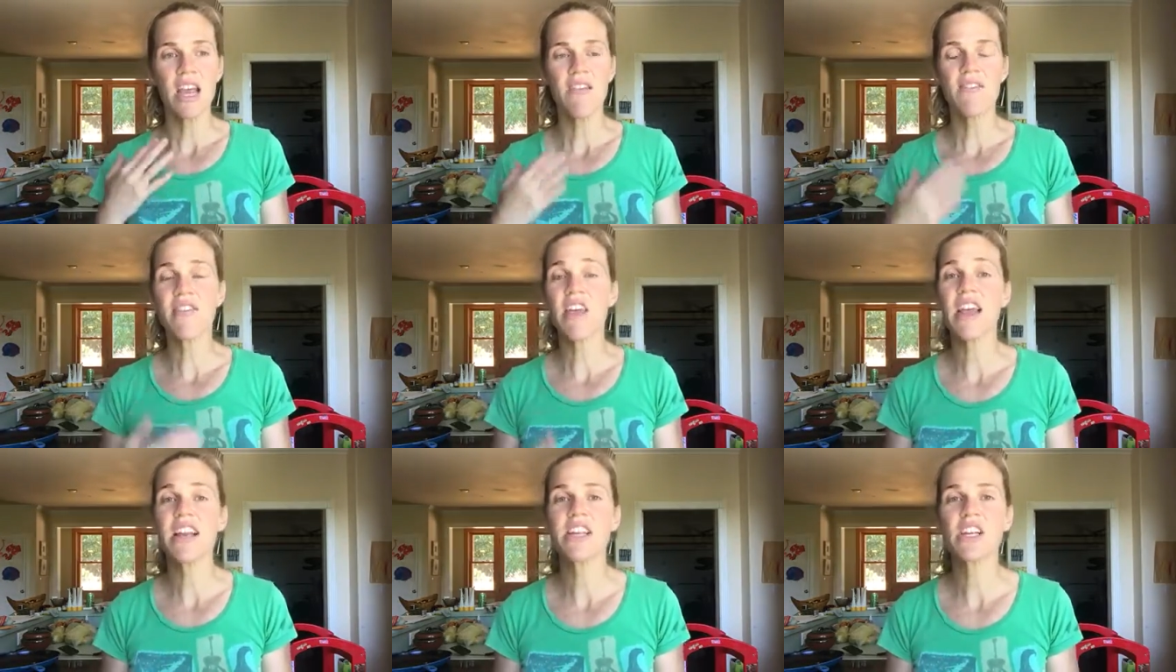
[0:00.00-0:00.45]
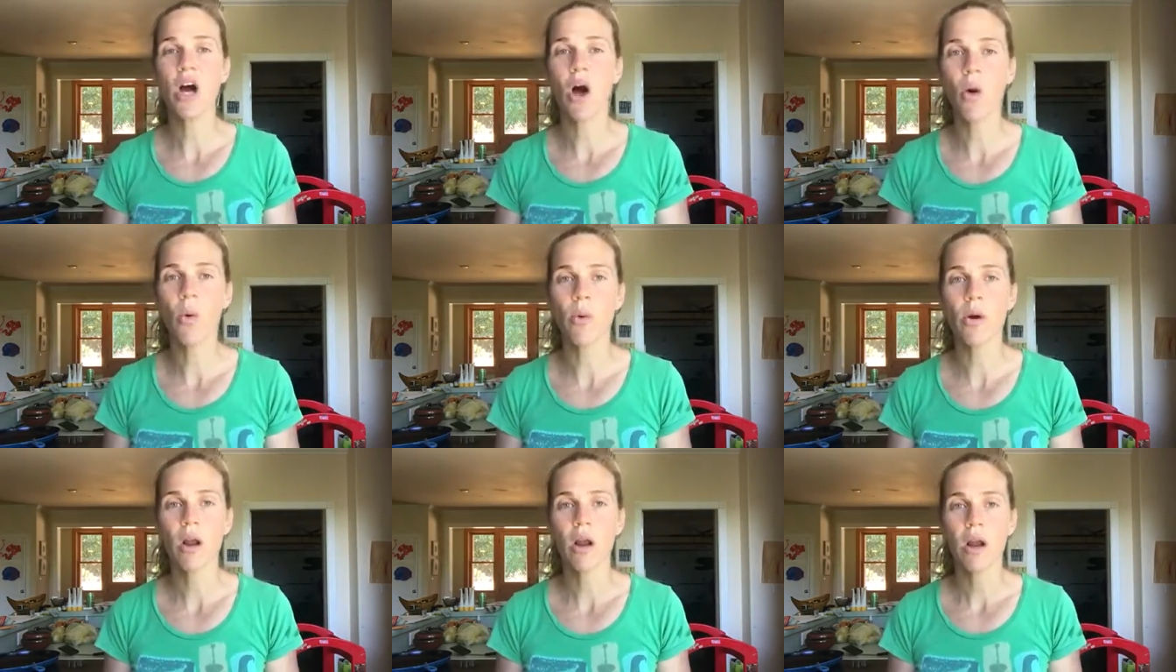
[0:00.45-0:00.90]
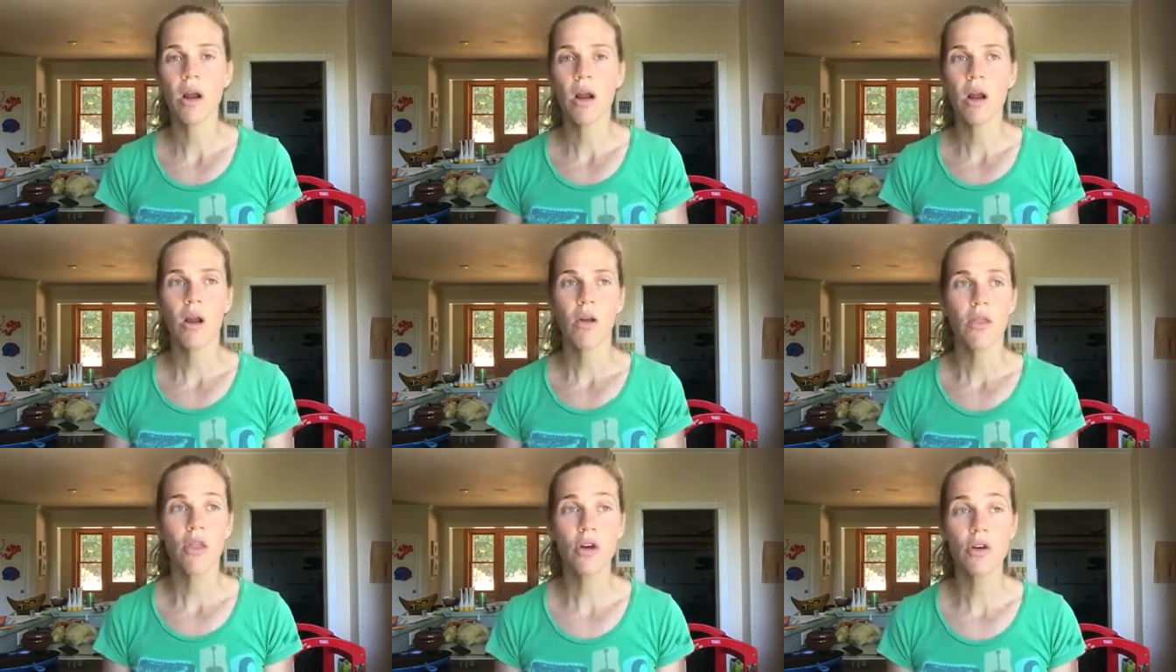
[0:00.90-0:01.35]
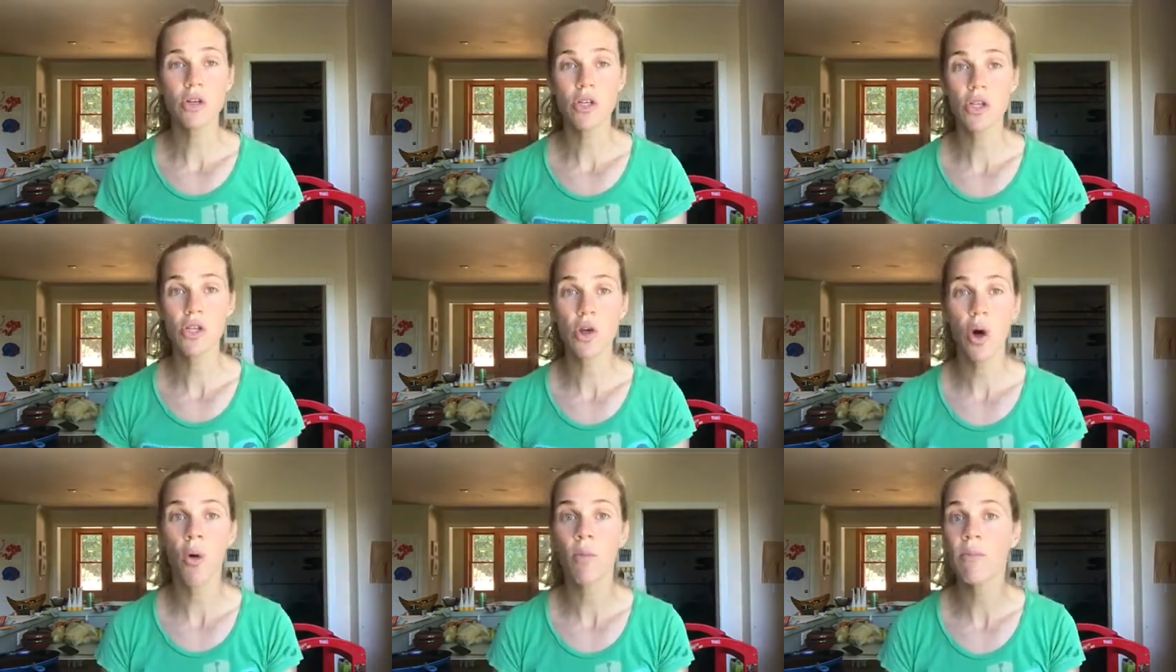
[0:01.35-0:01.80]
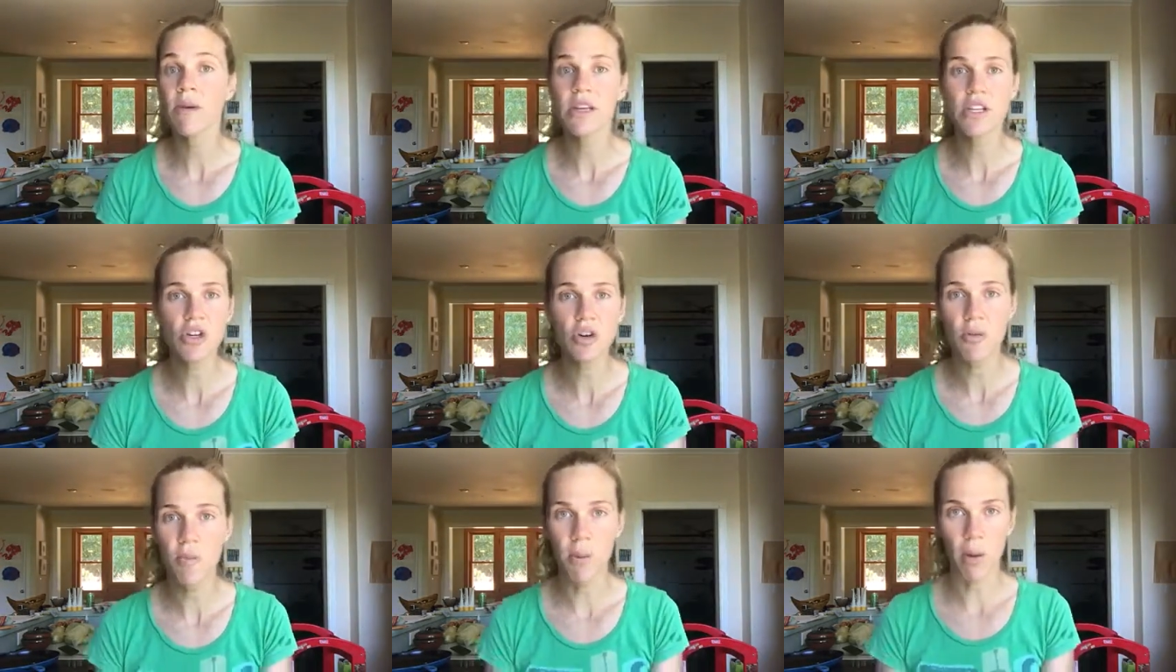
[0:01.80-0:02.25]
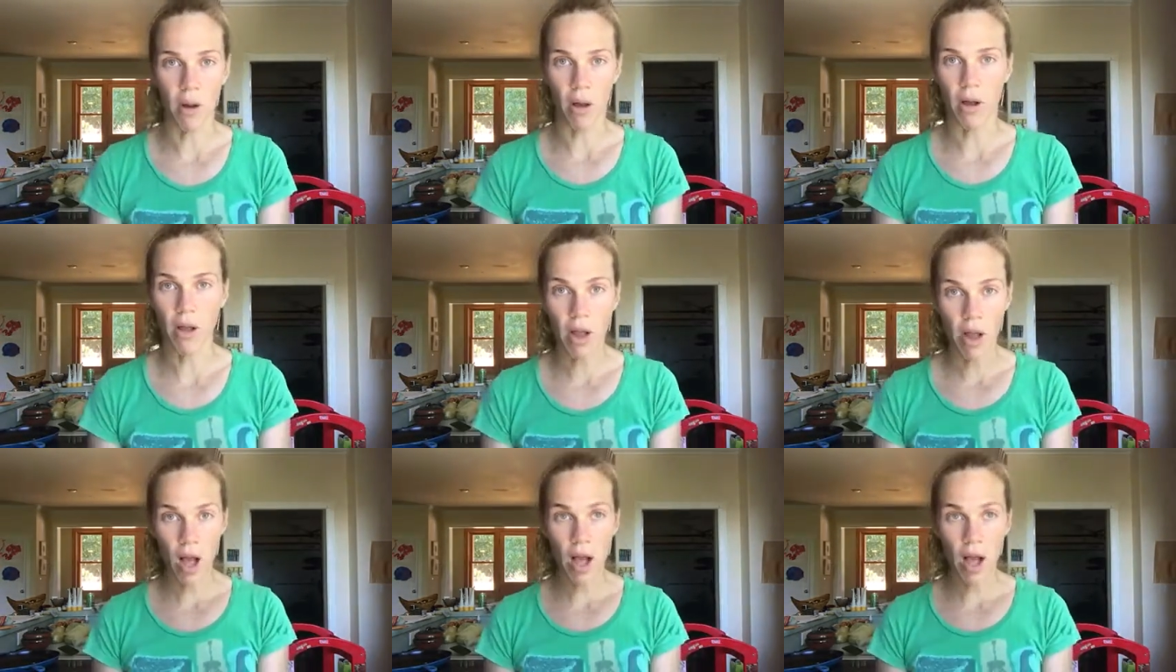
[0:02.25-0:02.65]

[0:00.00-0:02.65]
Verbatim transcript: if they don't, they're so miserable.